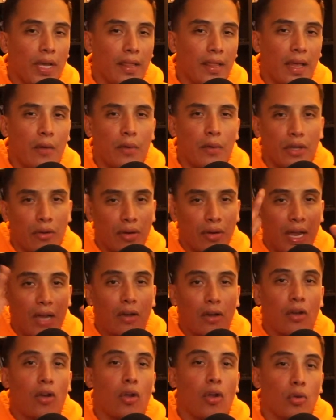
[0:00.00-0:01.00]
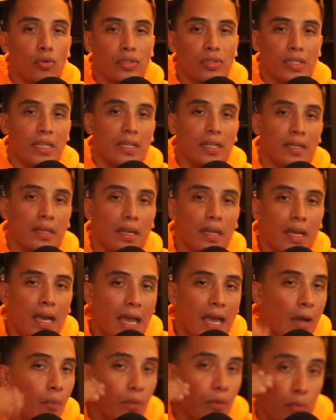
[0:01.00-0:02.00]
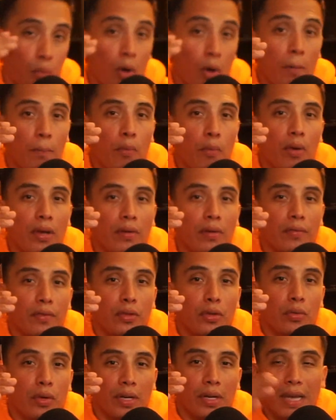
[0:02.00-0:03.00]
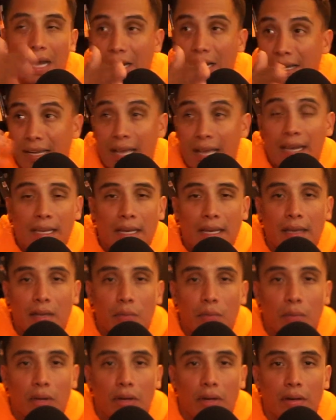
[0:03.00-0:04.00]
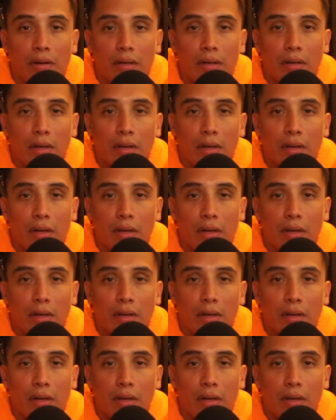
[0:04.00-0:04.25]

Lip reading: That way you're not closed in and with one point of view and not getting anywhere.